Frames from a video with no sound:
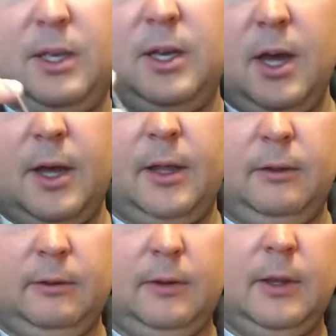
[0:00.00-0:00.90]

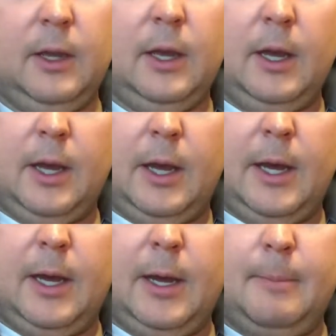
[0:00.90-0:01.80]
because
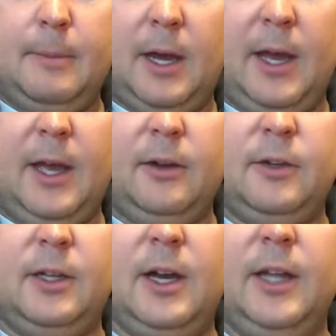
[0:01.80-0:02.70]
I
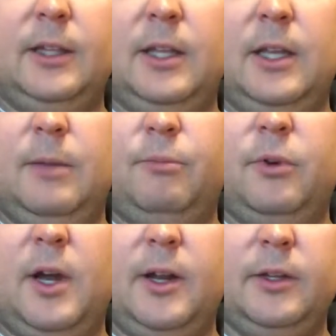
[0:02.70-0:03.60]
actually got the
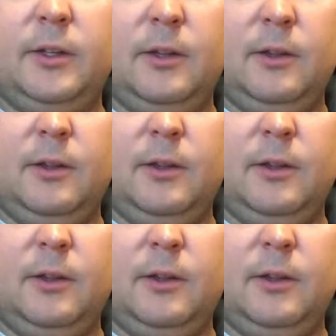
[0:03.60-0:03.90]
product